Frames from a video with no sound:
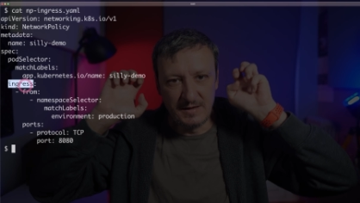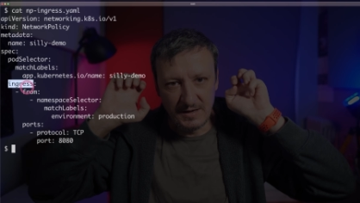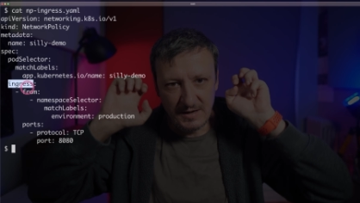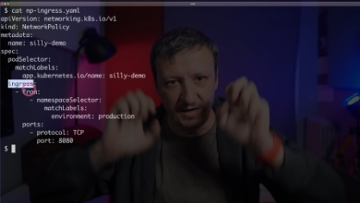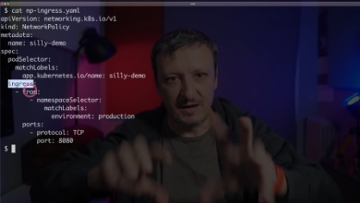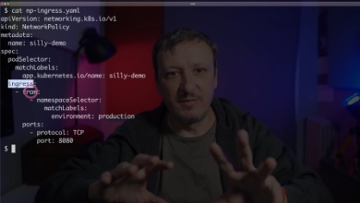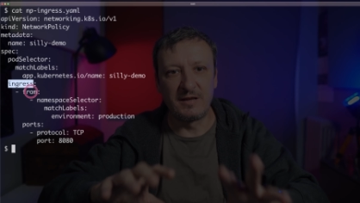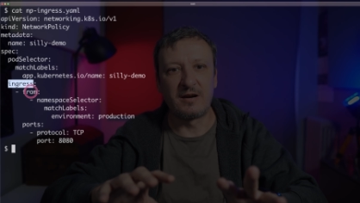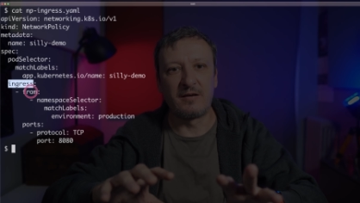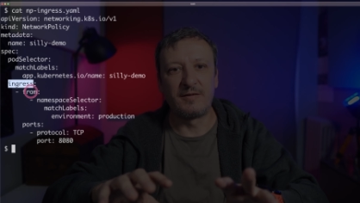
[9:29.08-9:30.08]
the
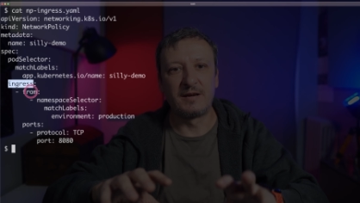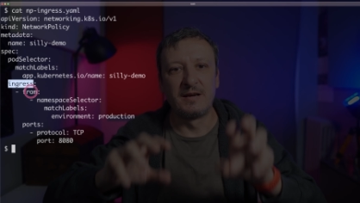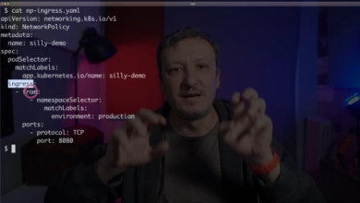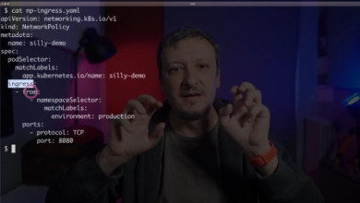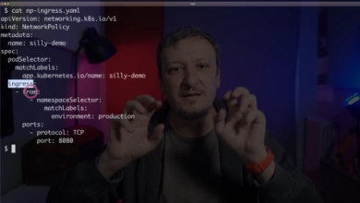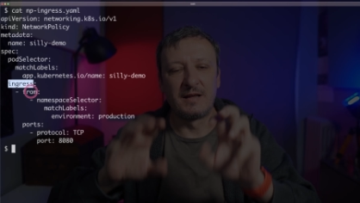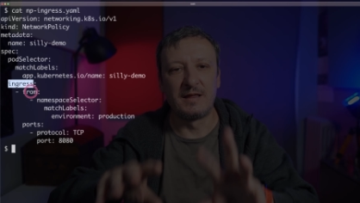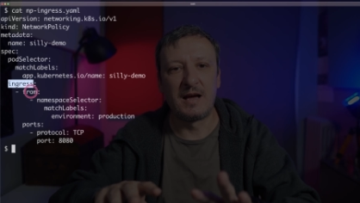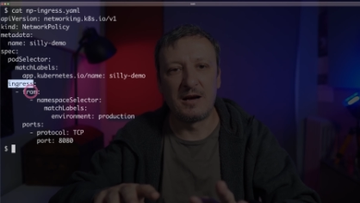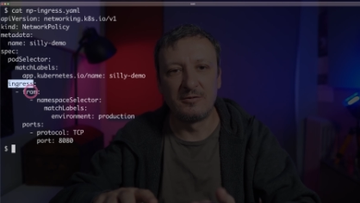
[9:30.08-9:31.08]
incoming traffic is
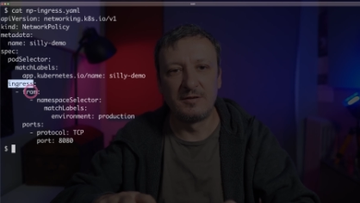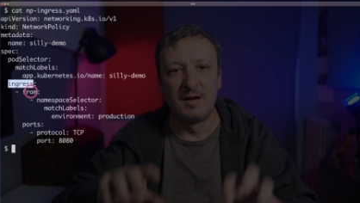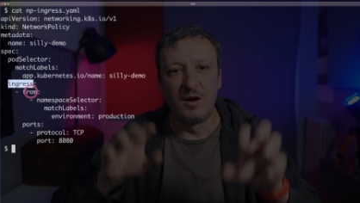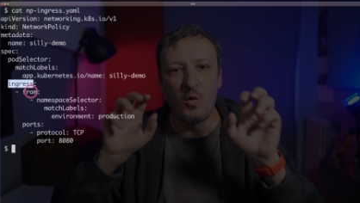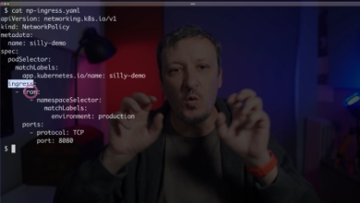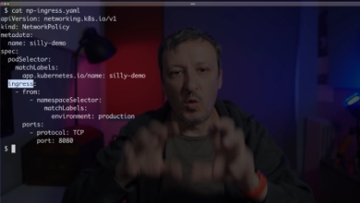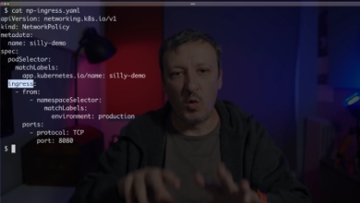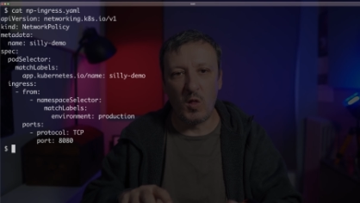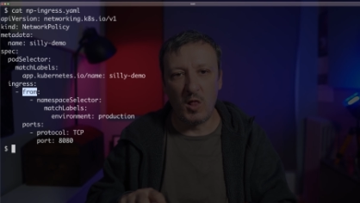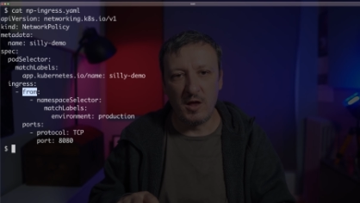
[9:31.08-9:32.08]
allowed
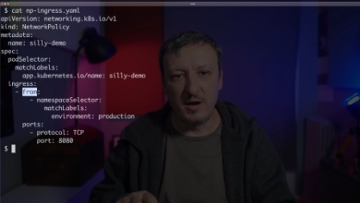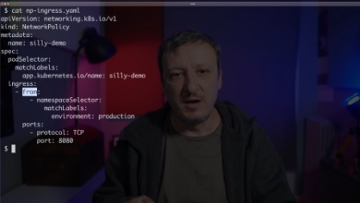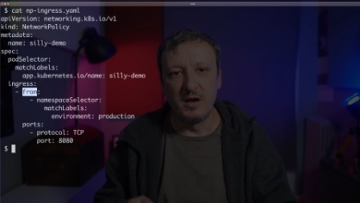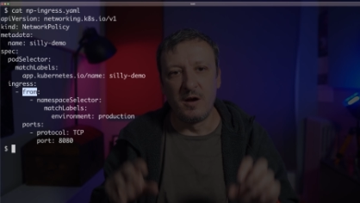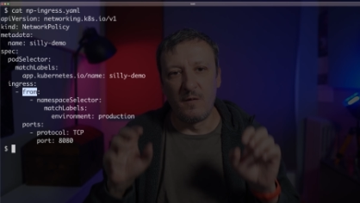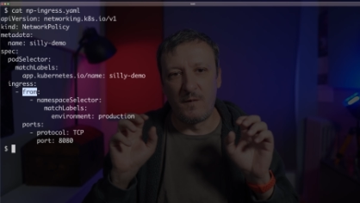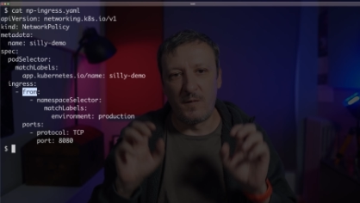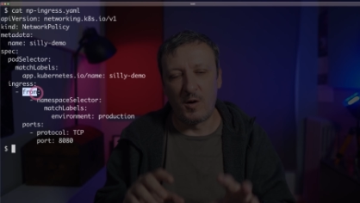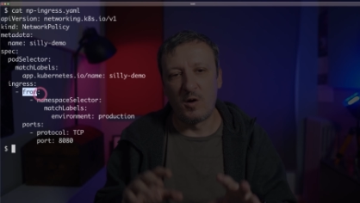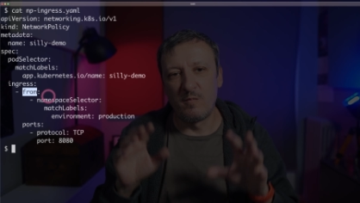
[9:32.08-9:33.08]
only
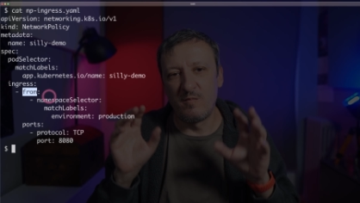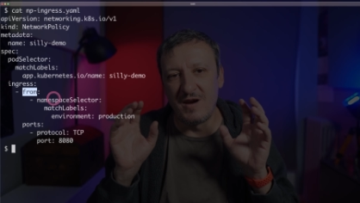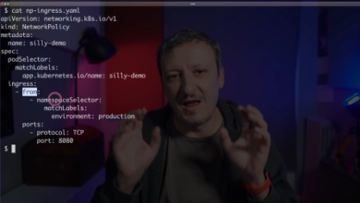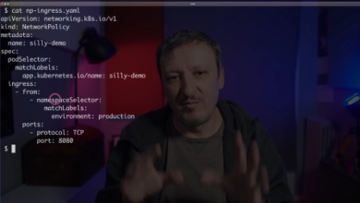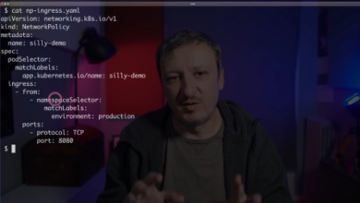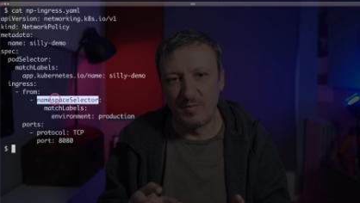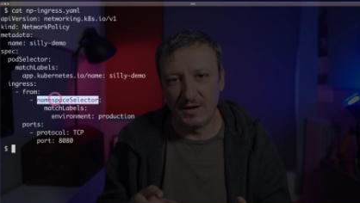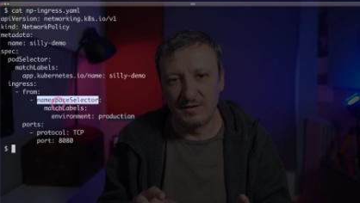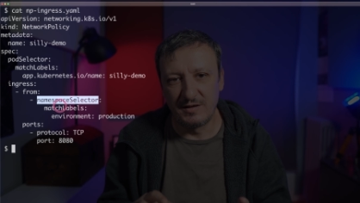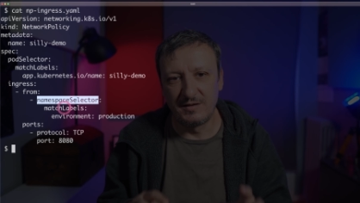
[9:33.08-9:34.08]
from
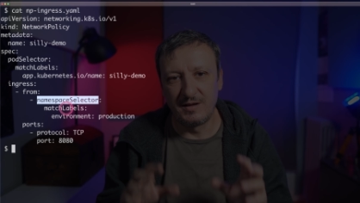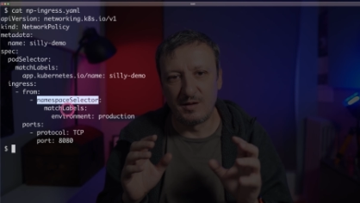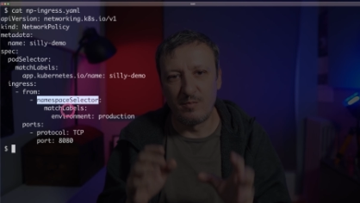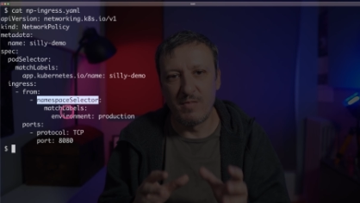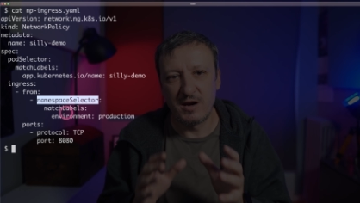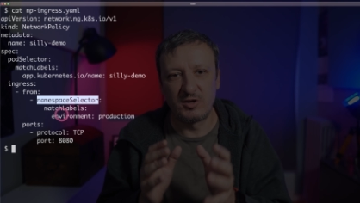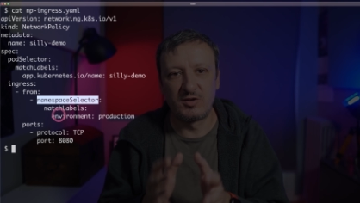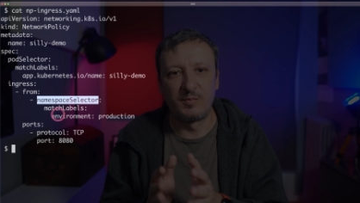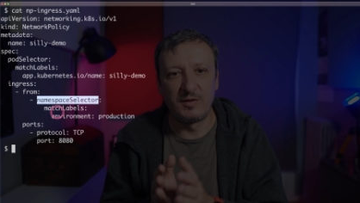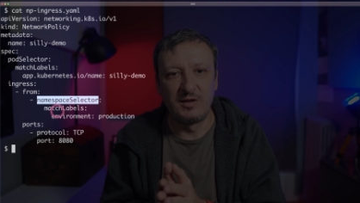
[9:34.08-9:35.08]
namespaces that
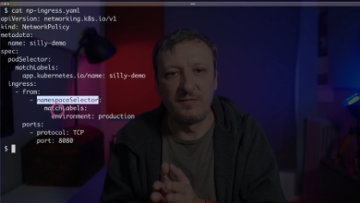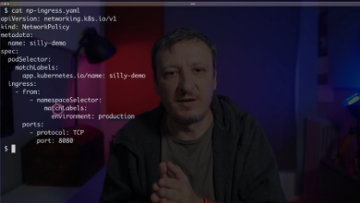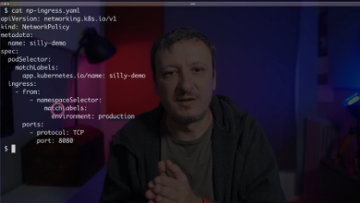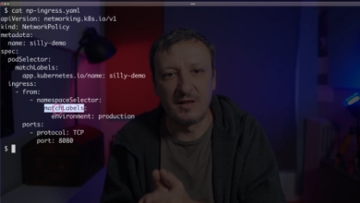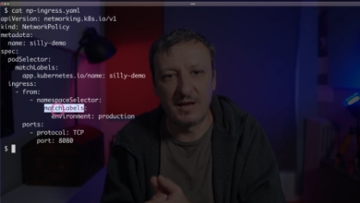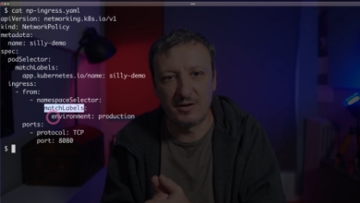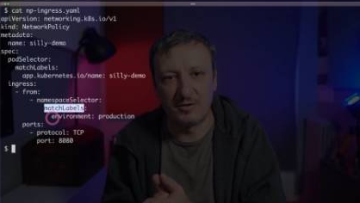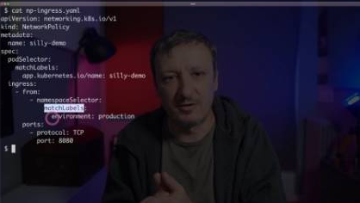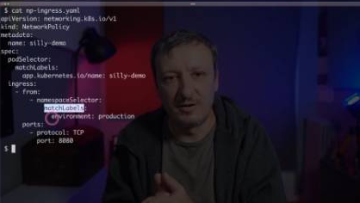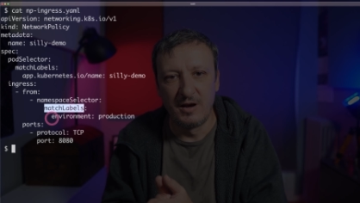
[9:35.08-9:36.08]
match specific
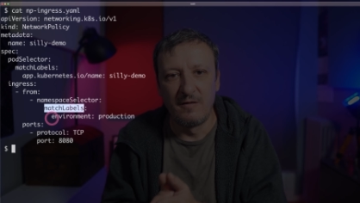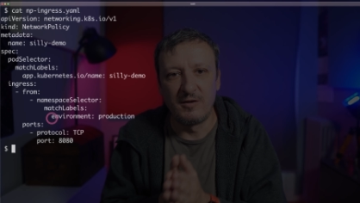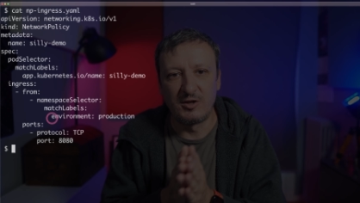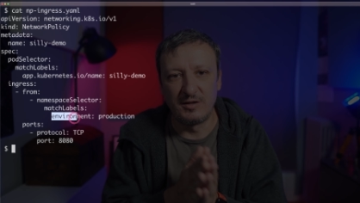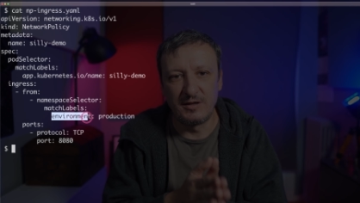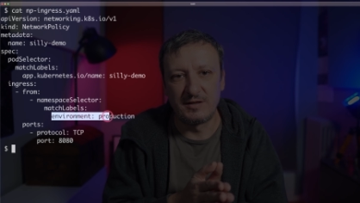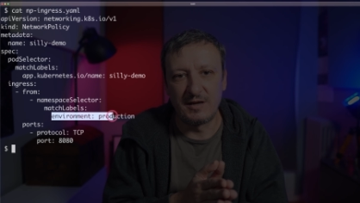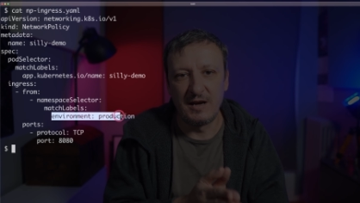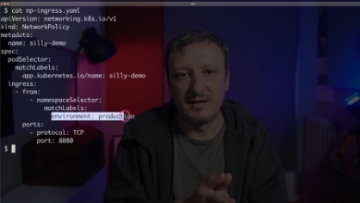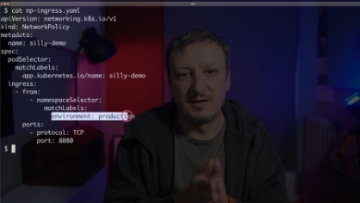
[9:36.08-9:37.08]
selector which in this
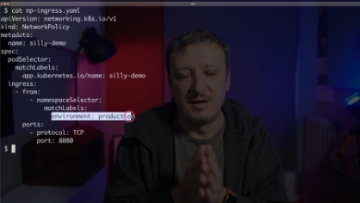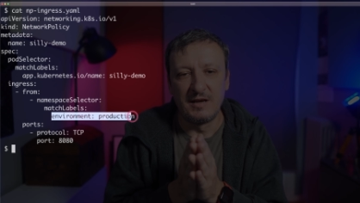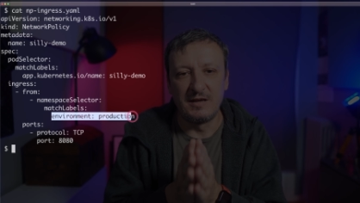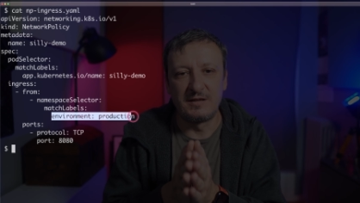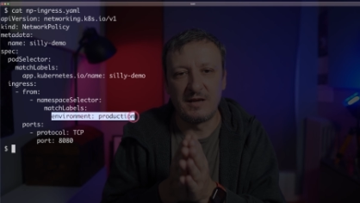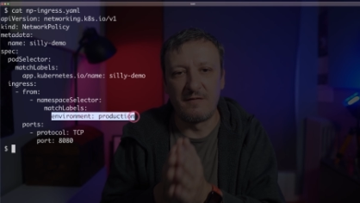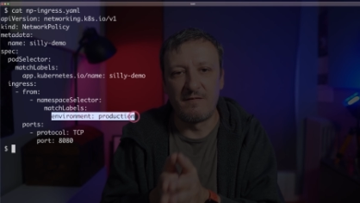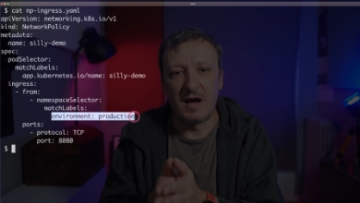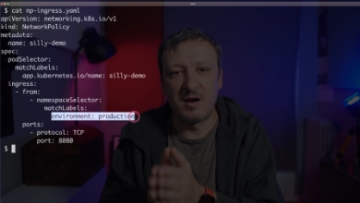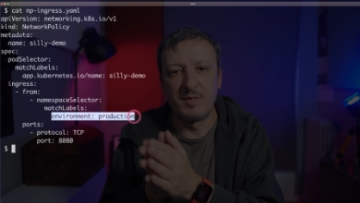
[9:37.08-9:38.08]
case is
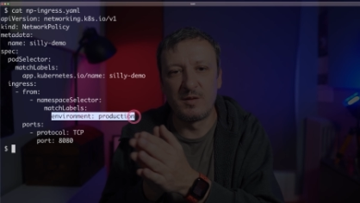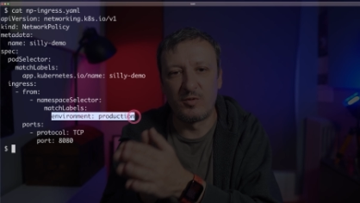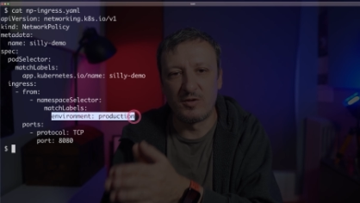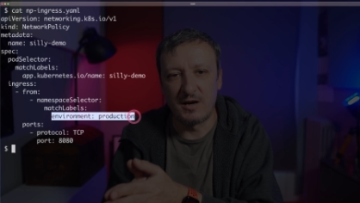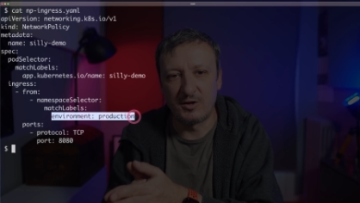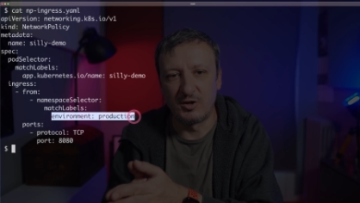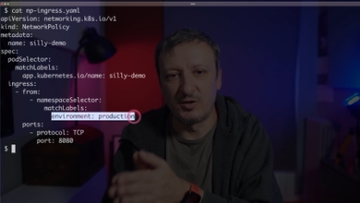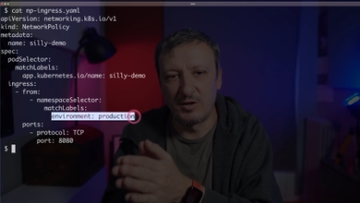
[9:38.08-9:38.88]
environment production.